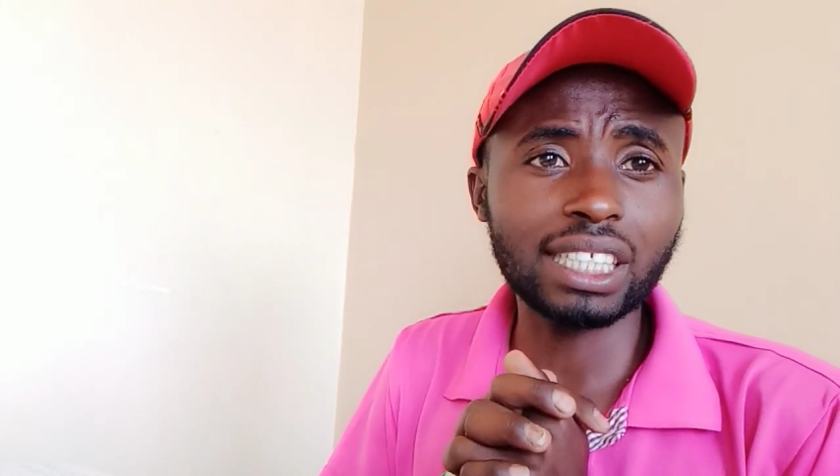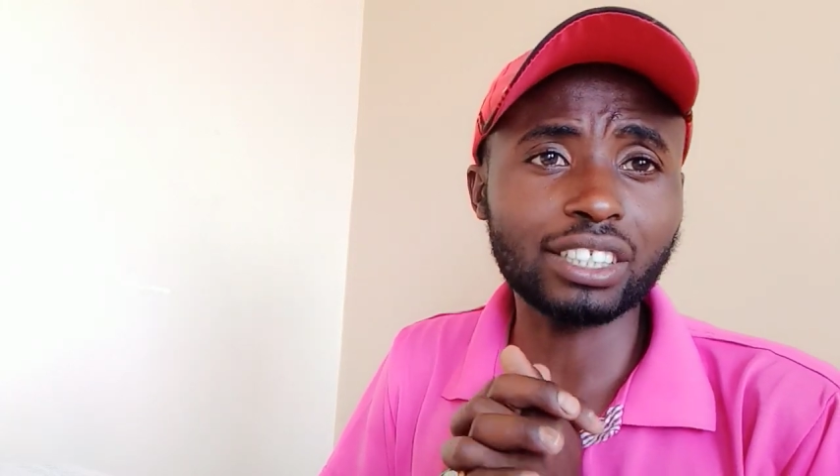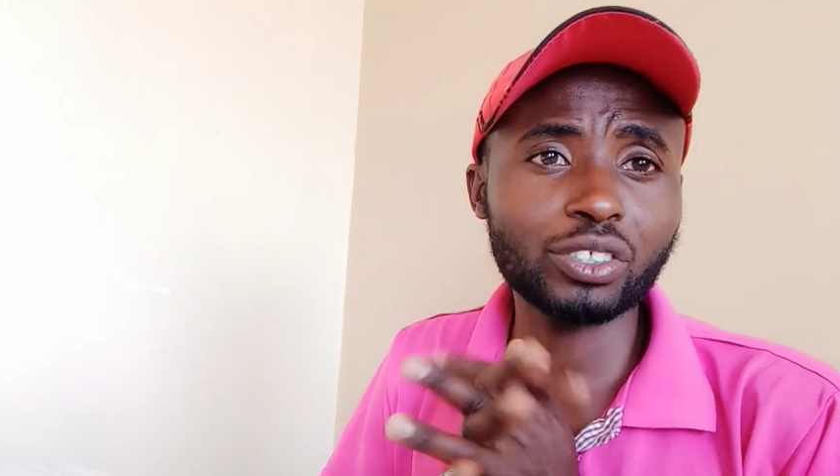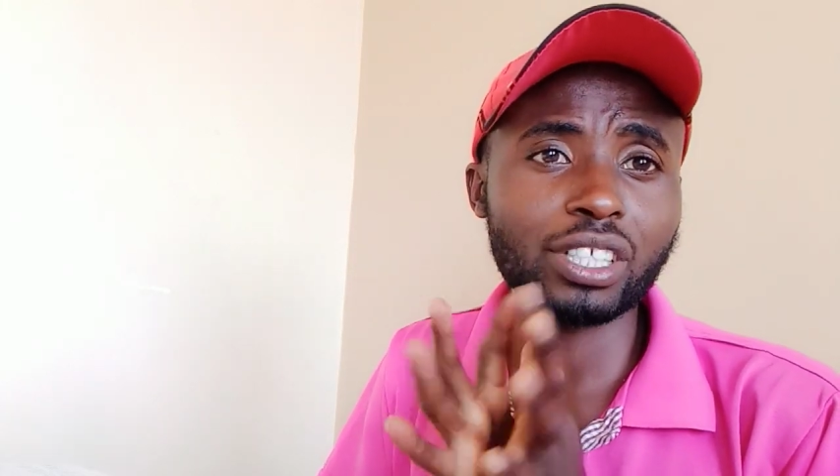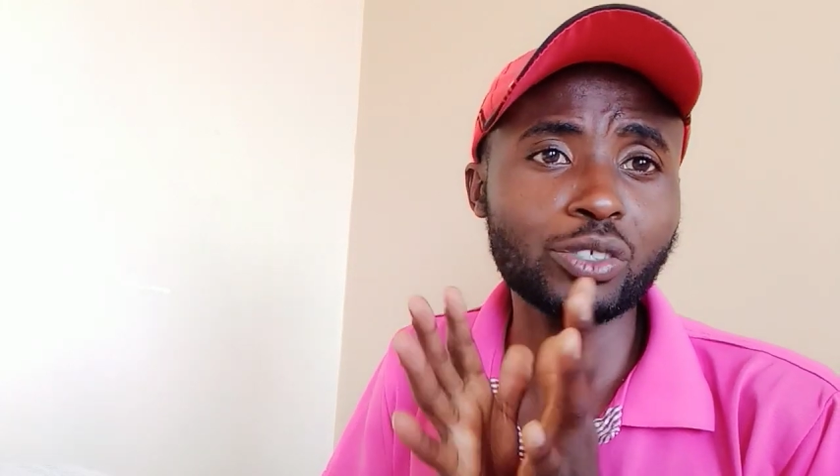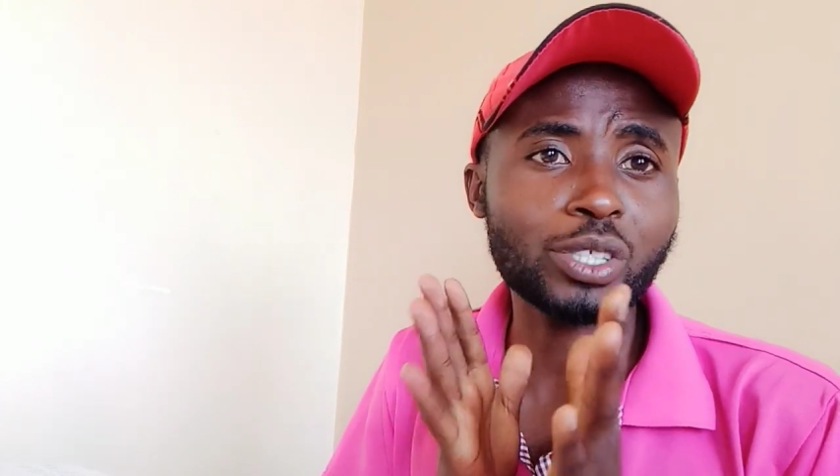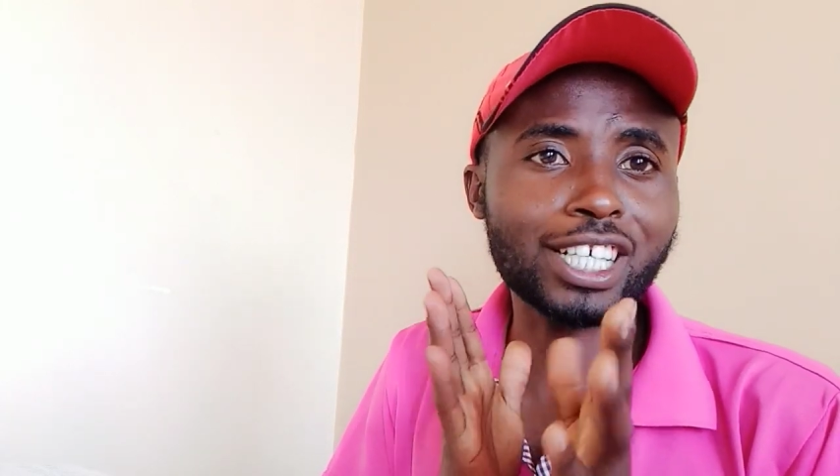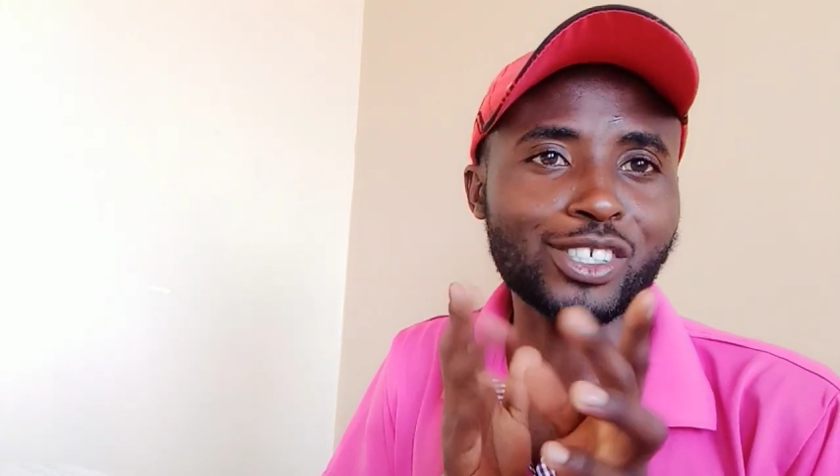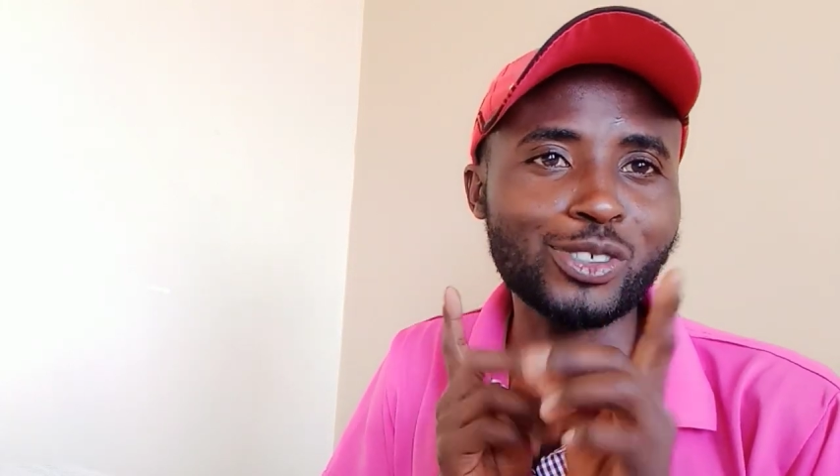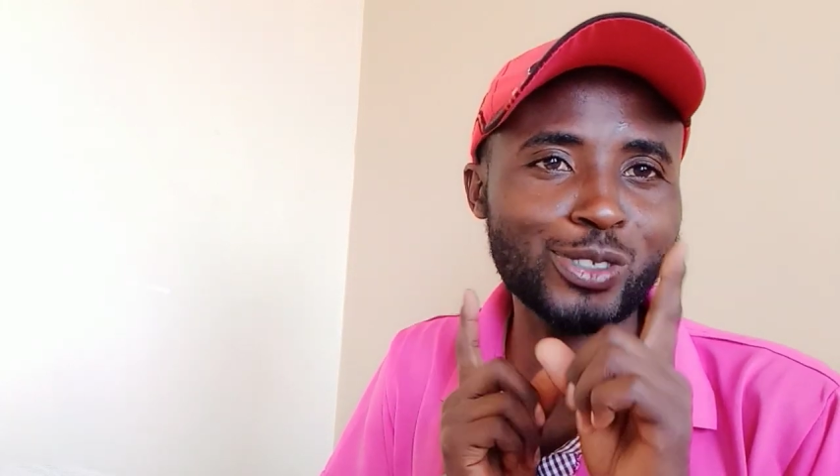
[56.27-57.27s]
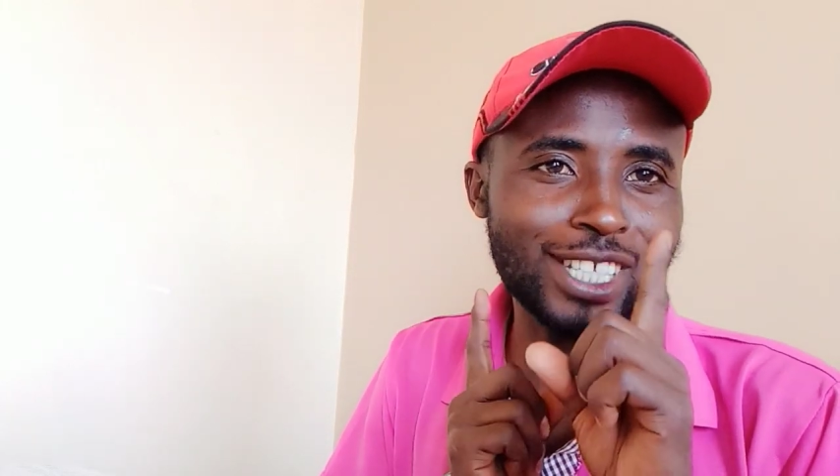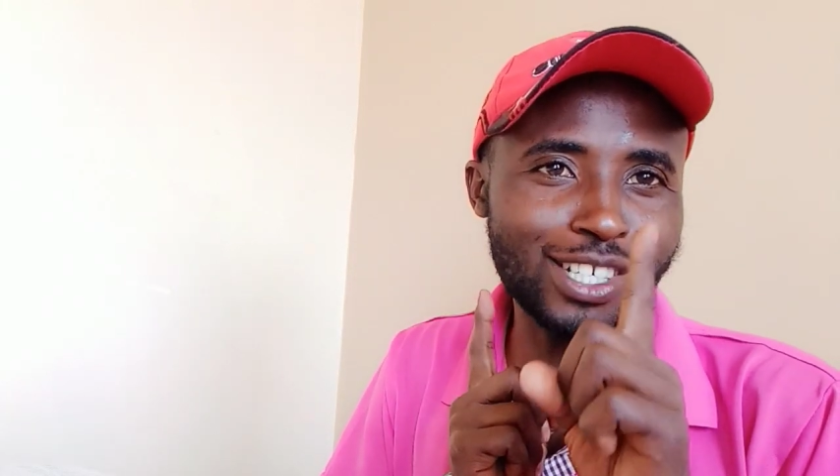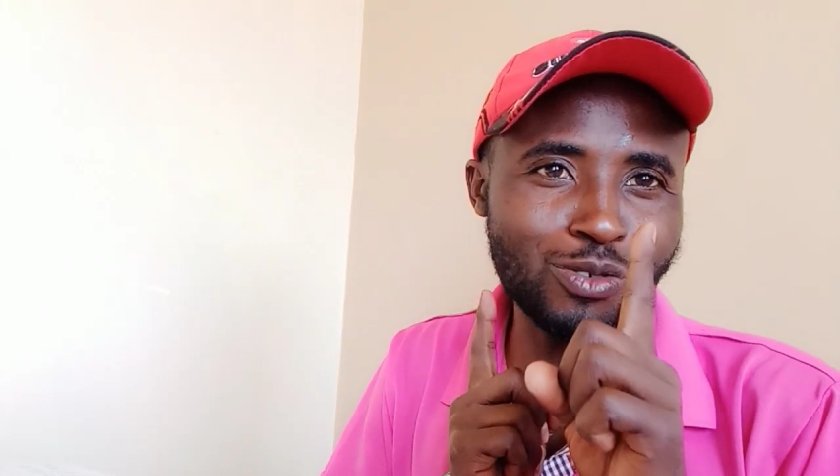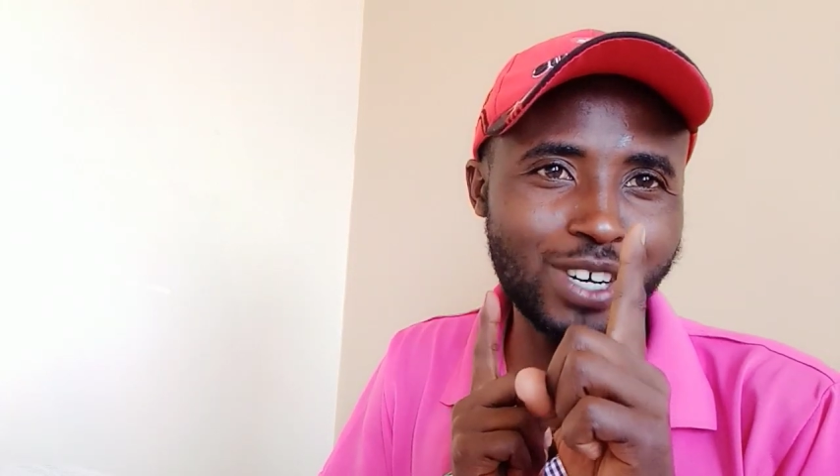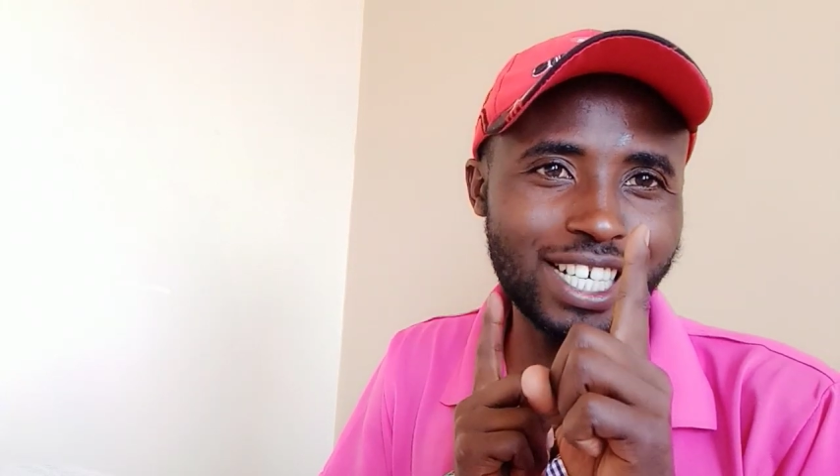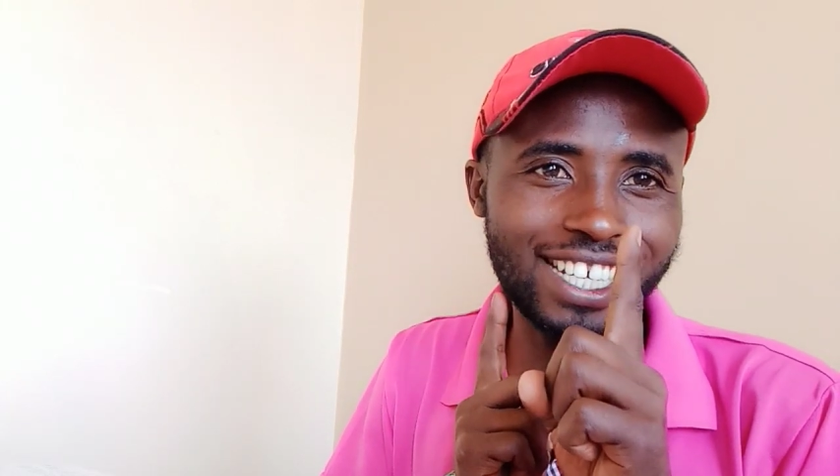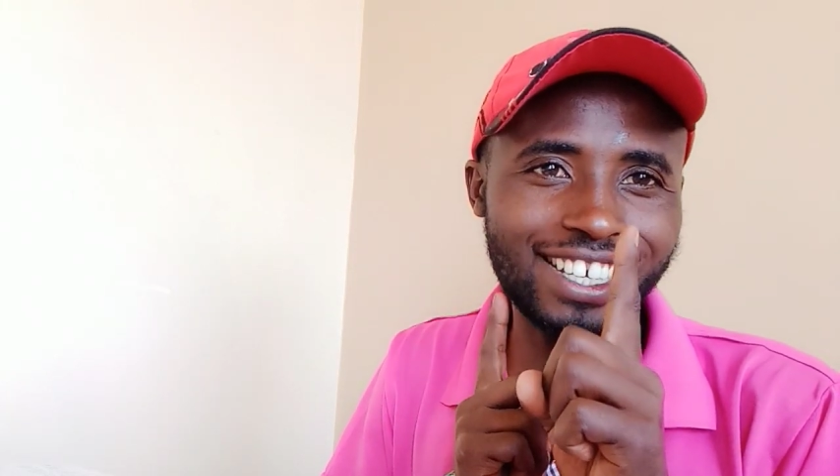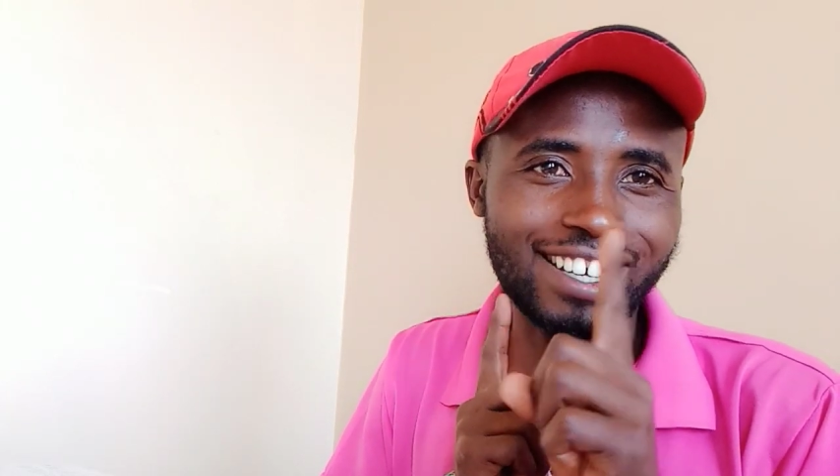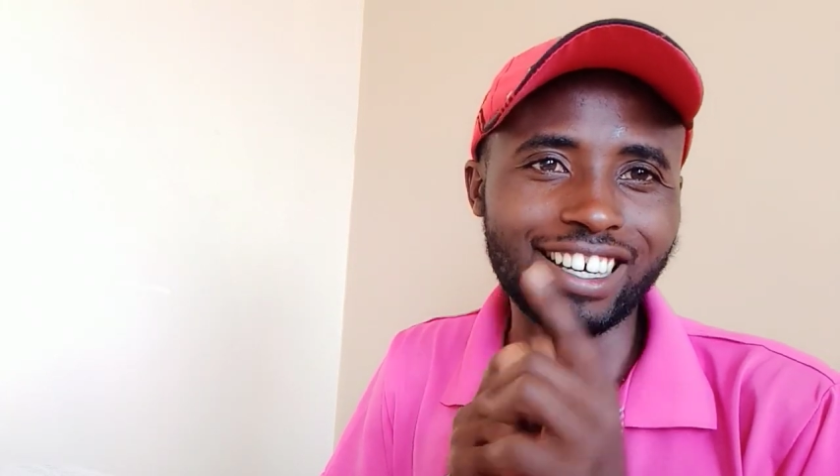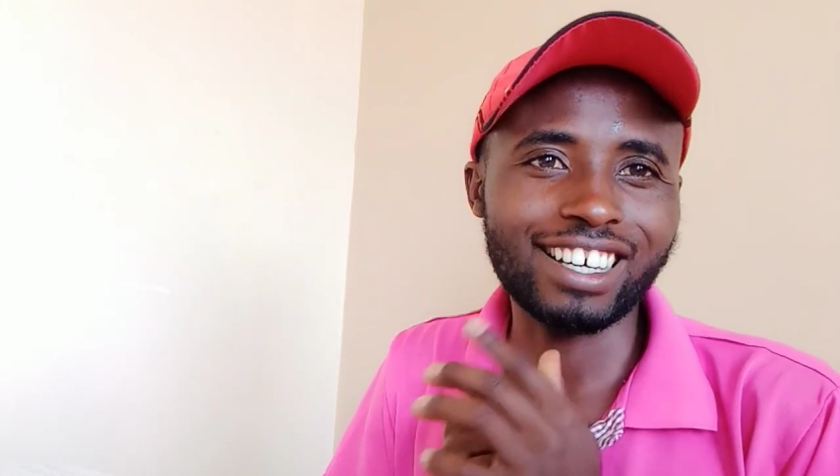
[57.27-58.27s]
so that we can do that 1
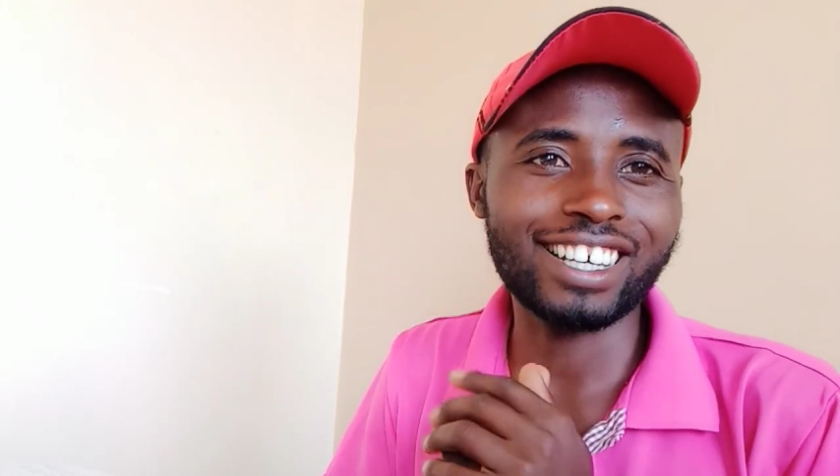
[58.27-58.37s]
acre